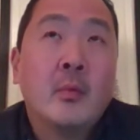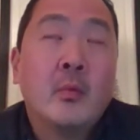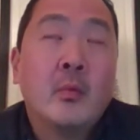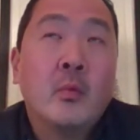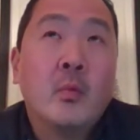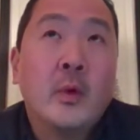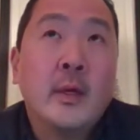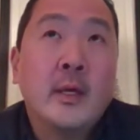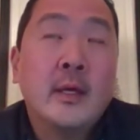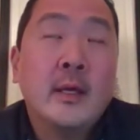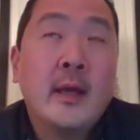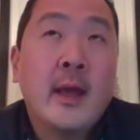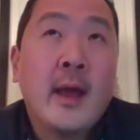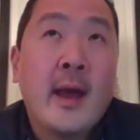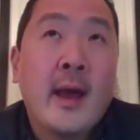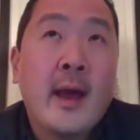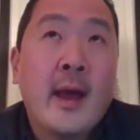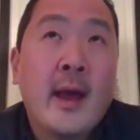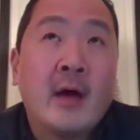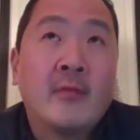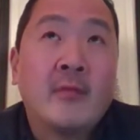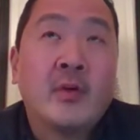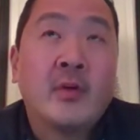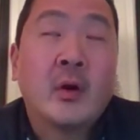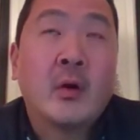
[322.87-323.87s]
we
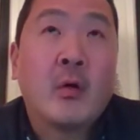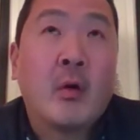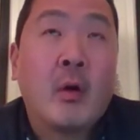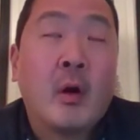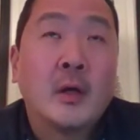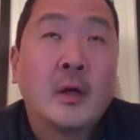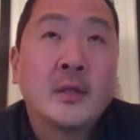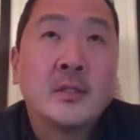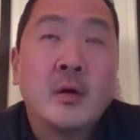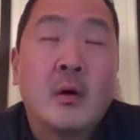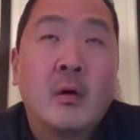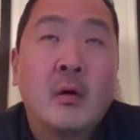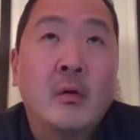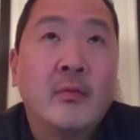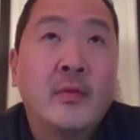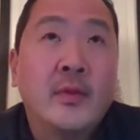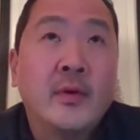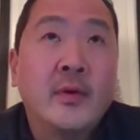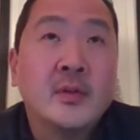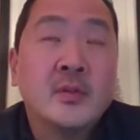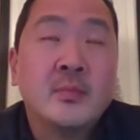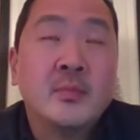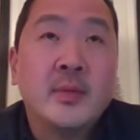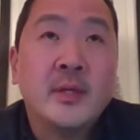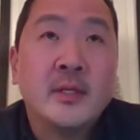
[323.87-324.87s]
have across all of
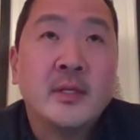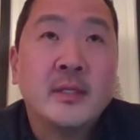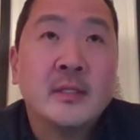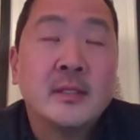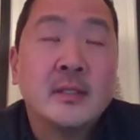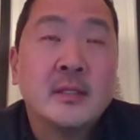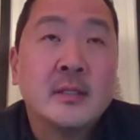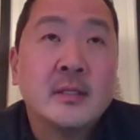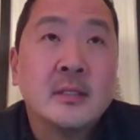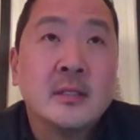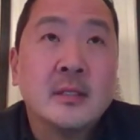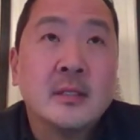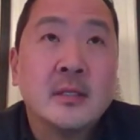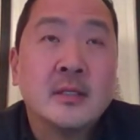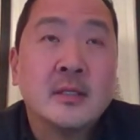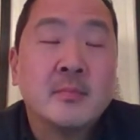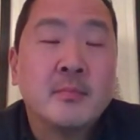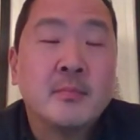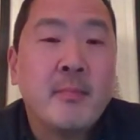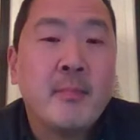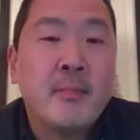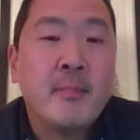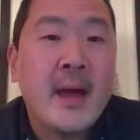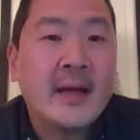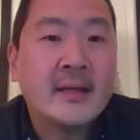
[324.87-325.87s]
those businesses
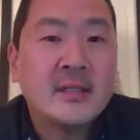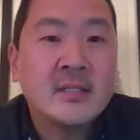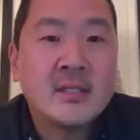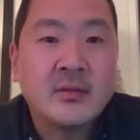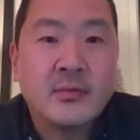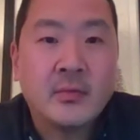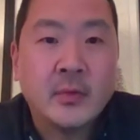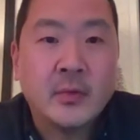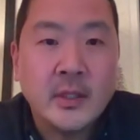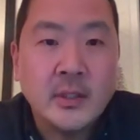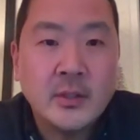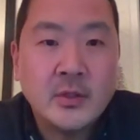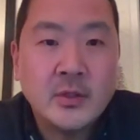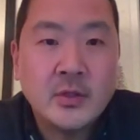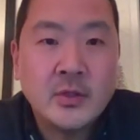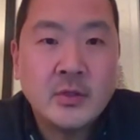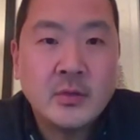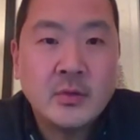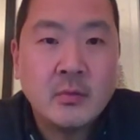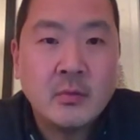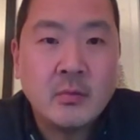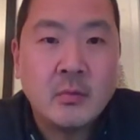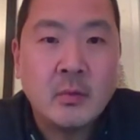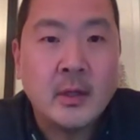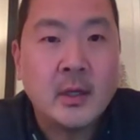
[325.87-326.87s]
massive reach,
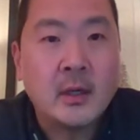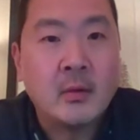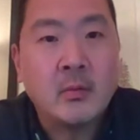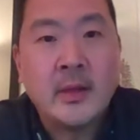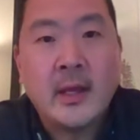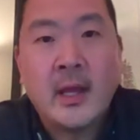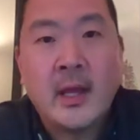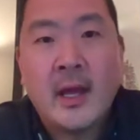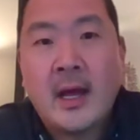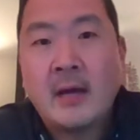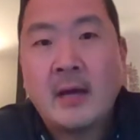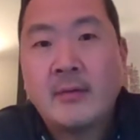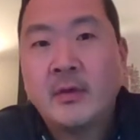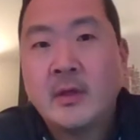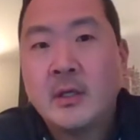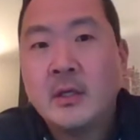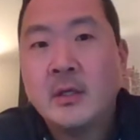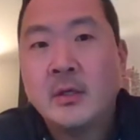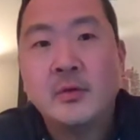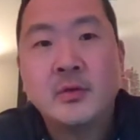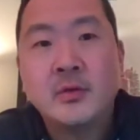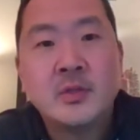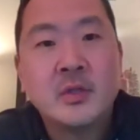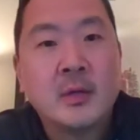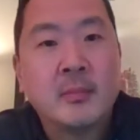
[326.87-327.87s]
where we have a
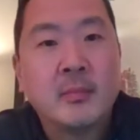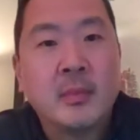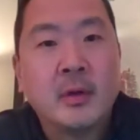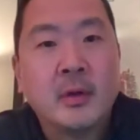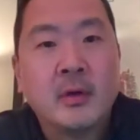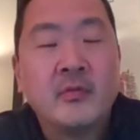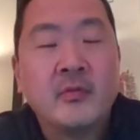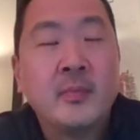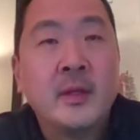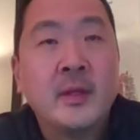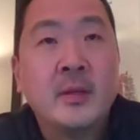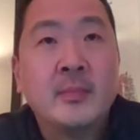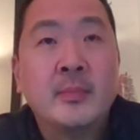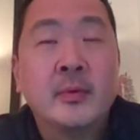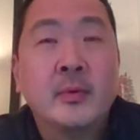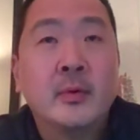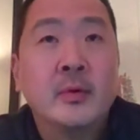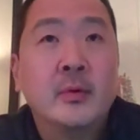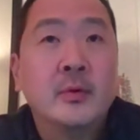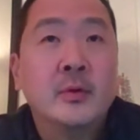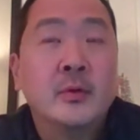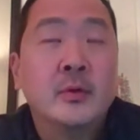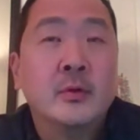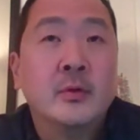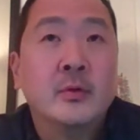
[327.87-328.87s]
huge number of people
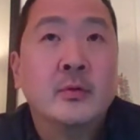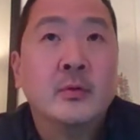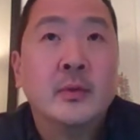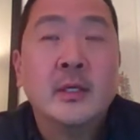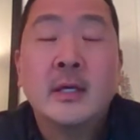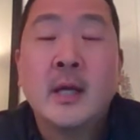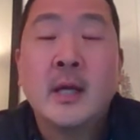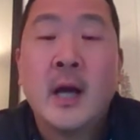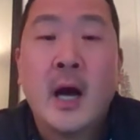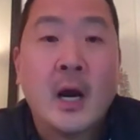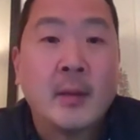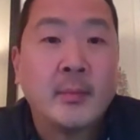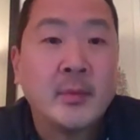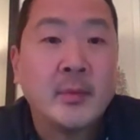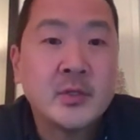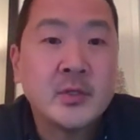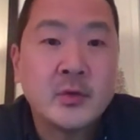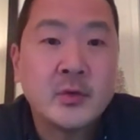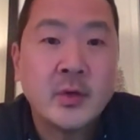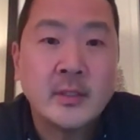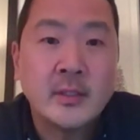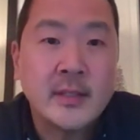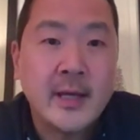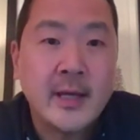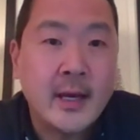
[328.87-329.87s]
who do e-commerce
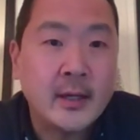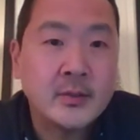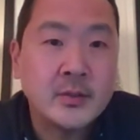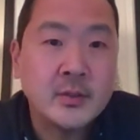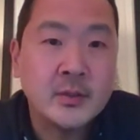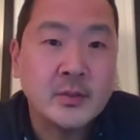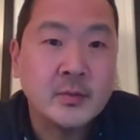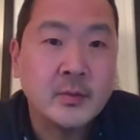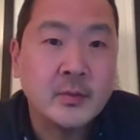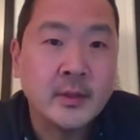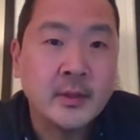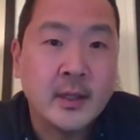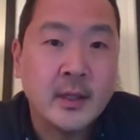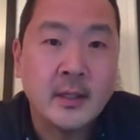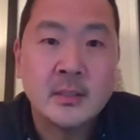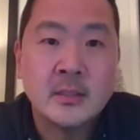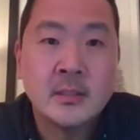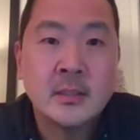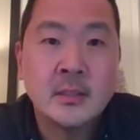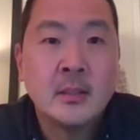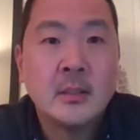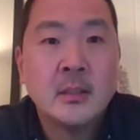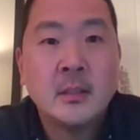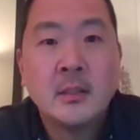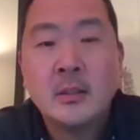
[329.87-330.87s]
transactions with
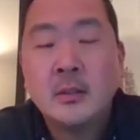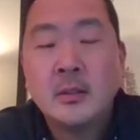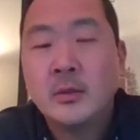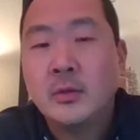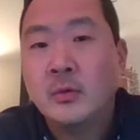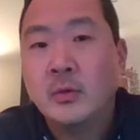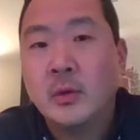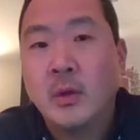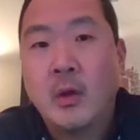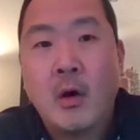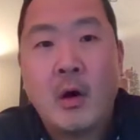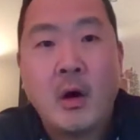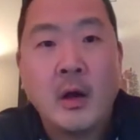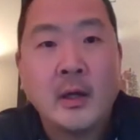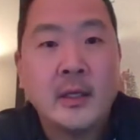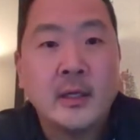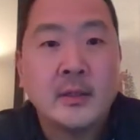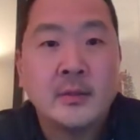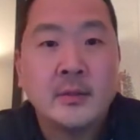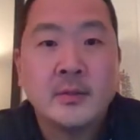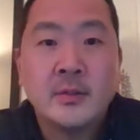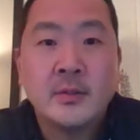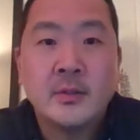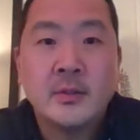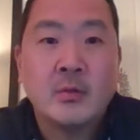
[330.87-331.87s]
us, who log
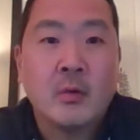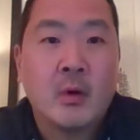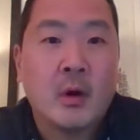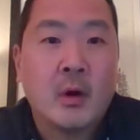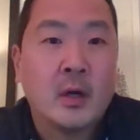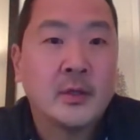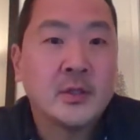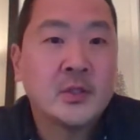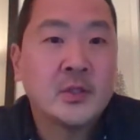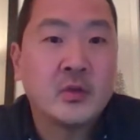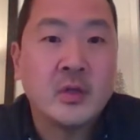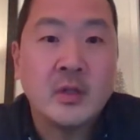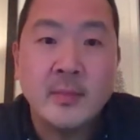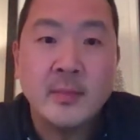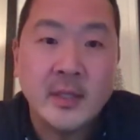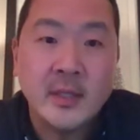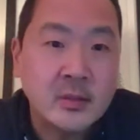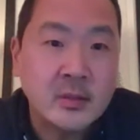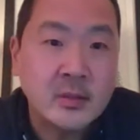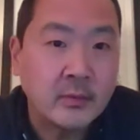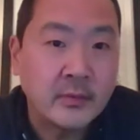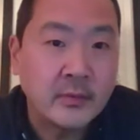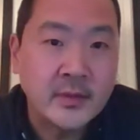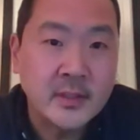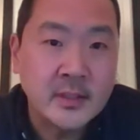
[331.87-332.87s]
into our streaming
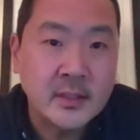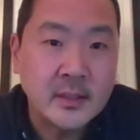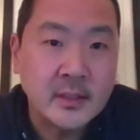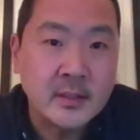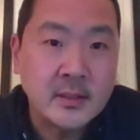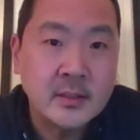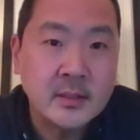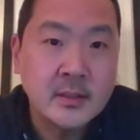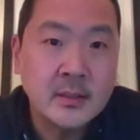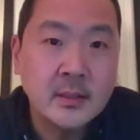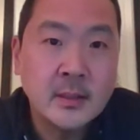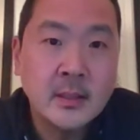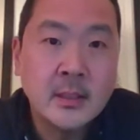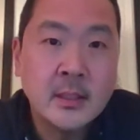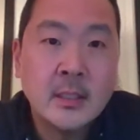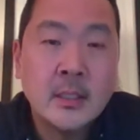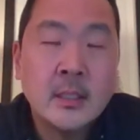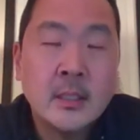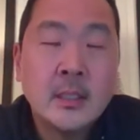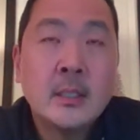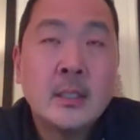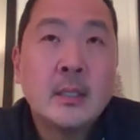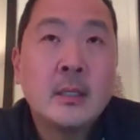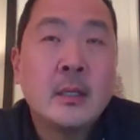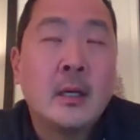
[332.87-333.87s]
services,
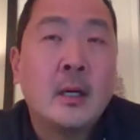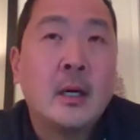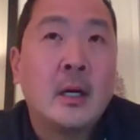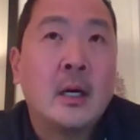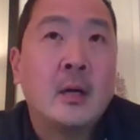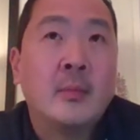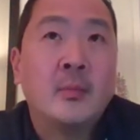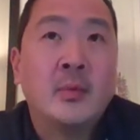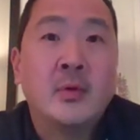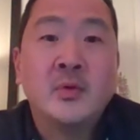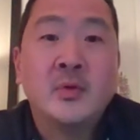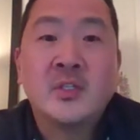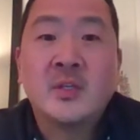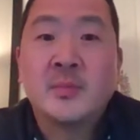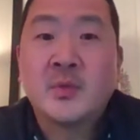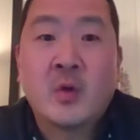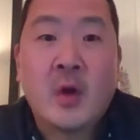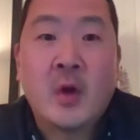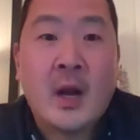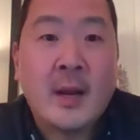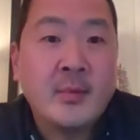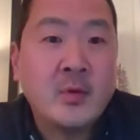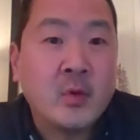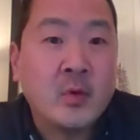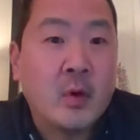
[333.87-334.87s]
who
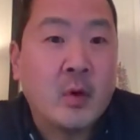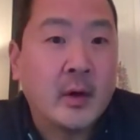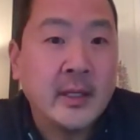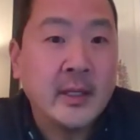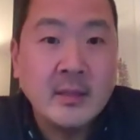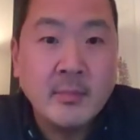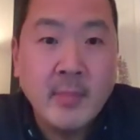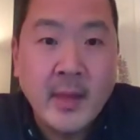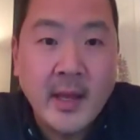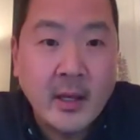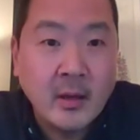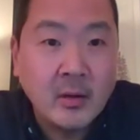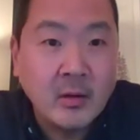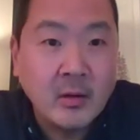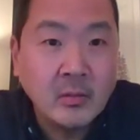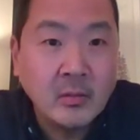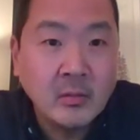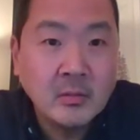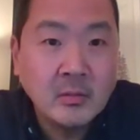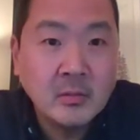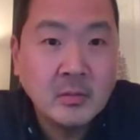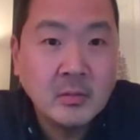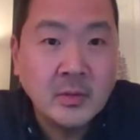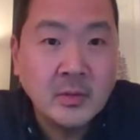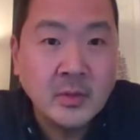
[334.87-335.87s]
subscribe to our
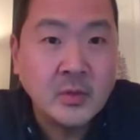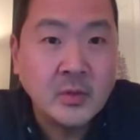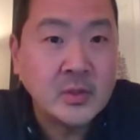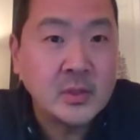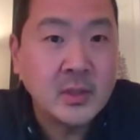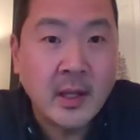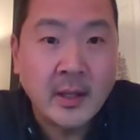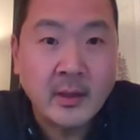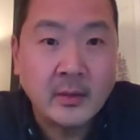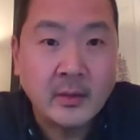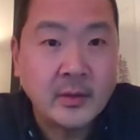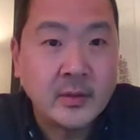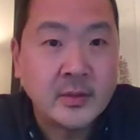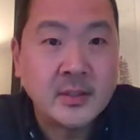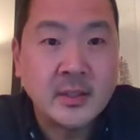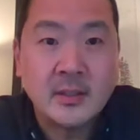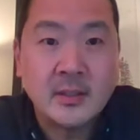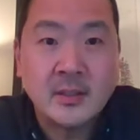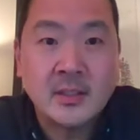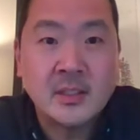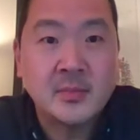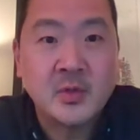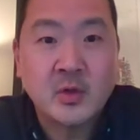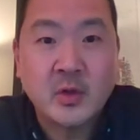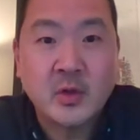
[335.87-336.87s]
email newsletters
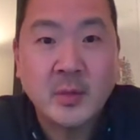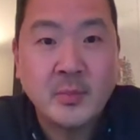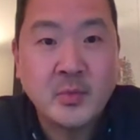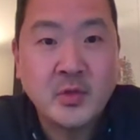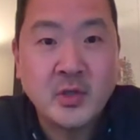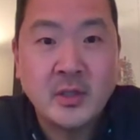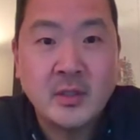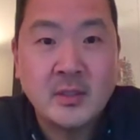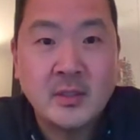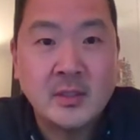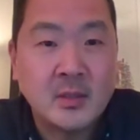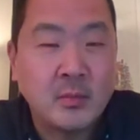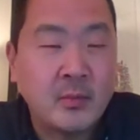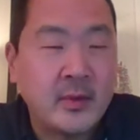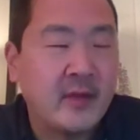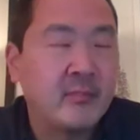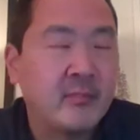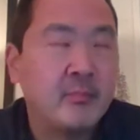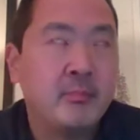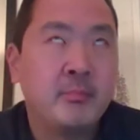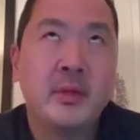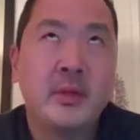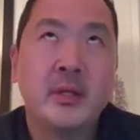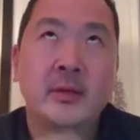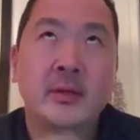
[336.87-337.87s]
and subscriptions, and we
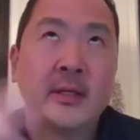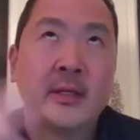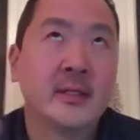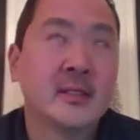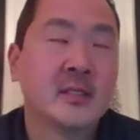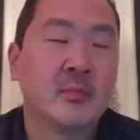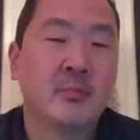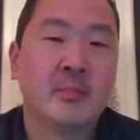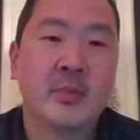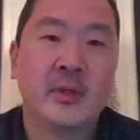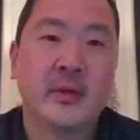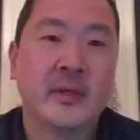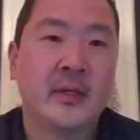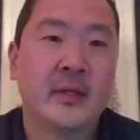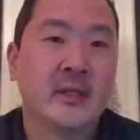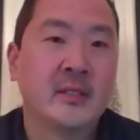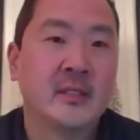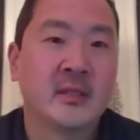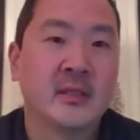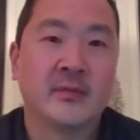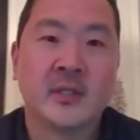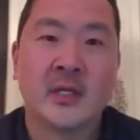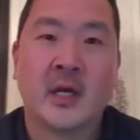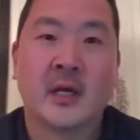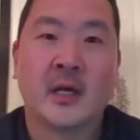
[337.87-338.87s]
have billions and
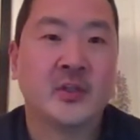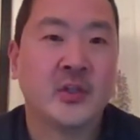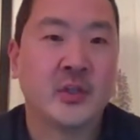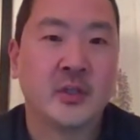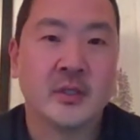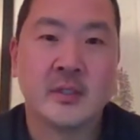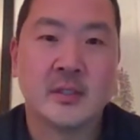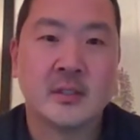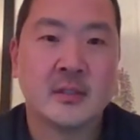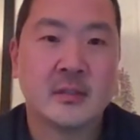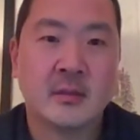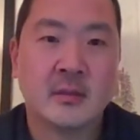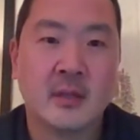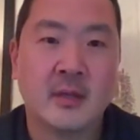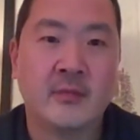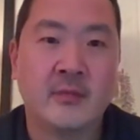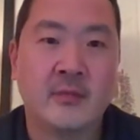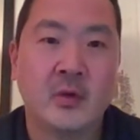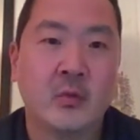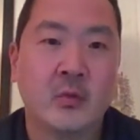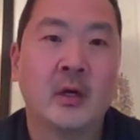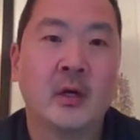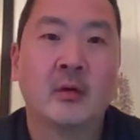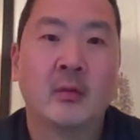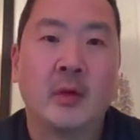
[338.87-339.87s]
billions of touches, if
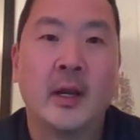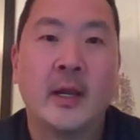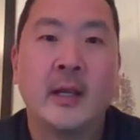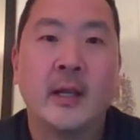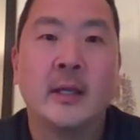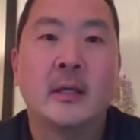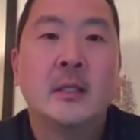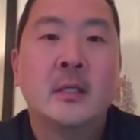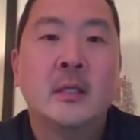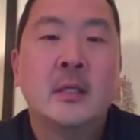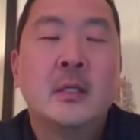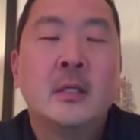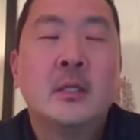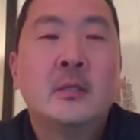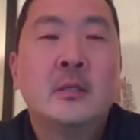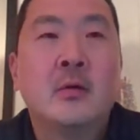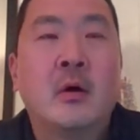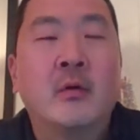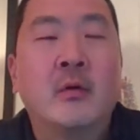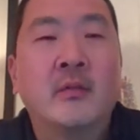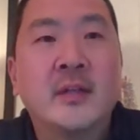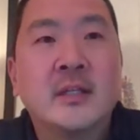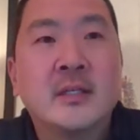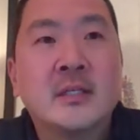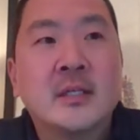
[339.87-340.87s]
you will, right,
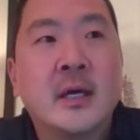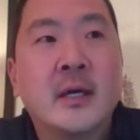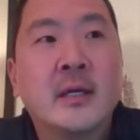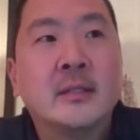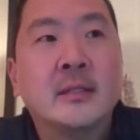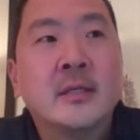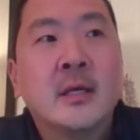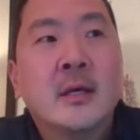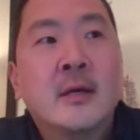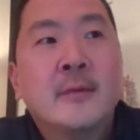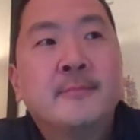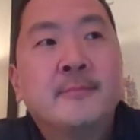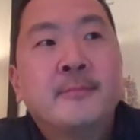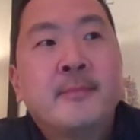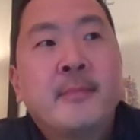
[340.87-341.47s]
to all these sites.